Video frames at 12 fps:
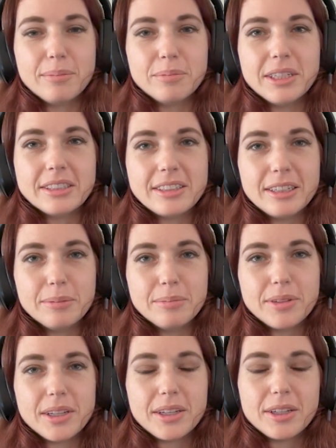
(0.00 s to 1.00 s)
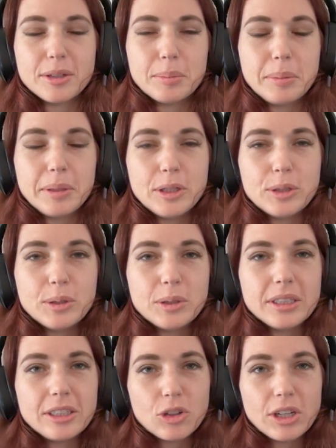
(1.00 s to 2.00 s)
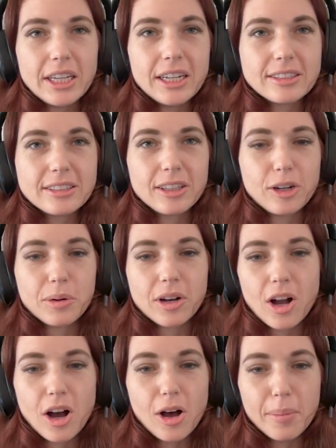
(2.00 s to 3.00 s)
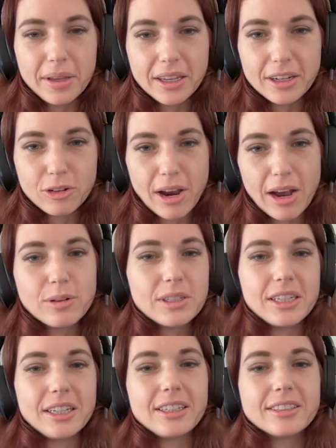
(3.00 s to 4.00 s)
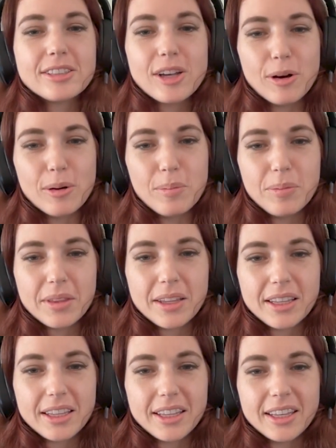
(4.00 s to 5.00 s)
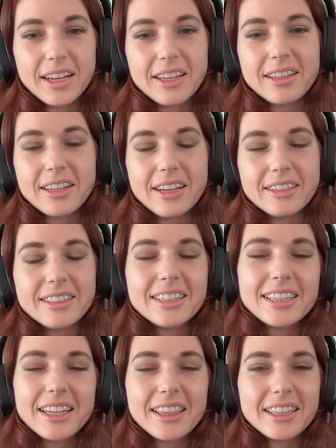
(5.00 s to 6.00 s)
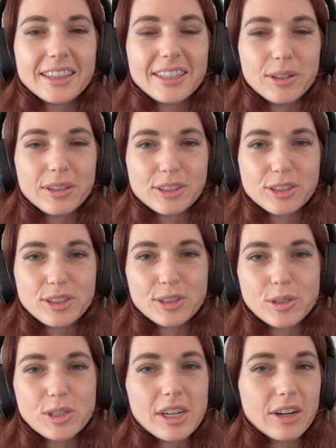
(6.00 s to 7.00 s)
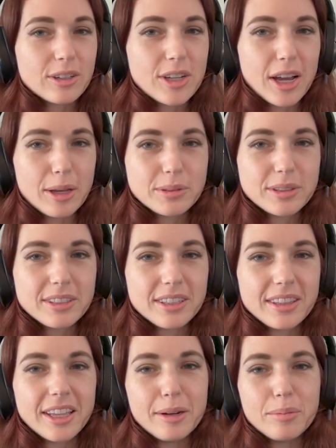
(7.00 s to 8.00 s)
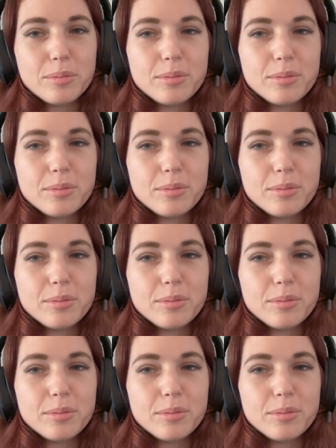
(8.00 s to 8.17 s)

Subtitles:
they say blue and green is a little more calming and grounding. So I think, there's those stereotypes that